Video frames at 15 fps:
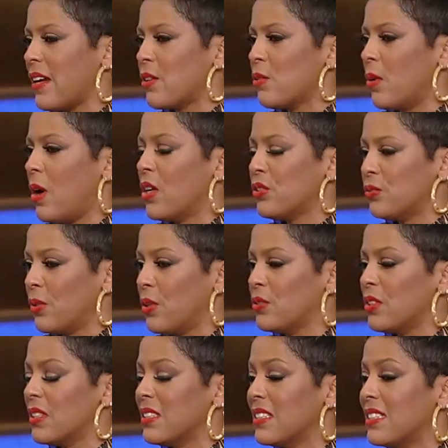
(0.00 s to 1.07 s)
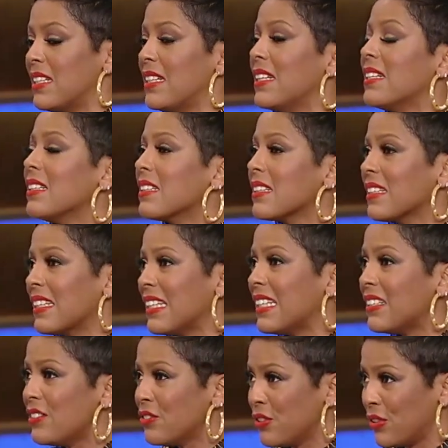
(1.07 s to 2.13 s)
that crossroads did
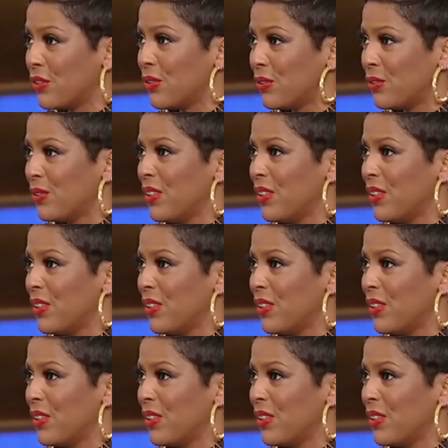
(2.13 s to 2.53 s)
lead you